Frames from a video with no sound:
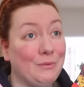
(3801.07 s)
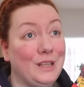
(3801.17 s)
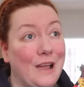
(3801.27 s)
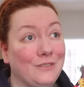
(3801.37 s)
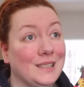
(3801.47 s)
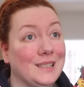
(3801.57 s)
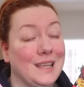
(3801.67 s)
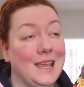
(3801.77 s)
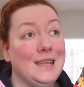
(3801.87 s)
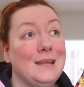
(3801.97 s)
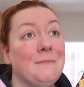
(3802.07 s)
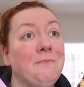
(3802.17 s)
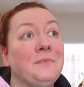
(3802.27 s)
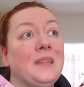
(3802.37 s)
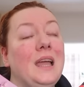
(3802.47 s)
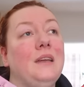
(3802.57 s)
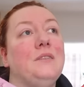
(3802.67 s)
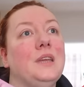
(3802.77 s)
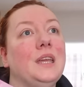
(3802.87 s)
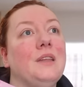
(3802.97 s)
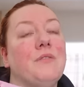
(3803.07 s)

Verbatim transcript: we will have to see. I think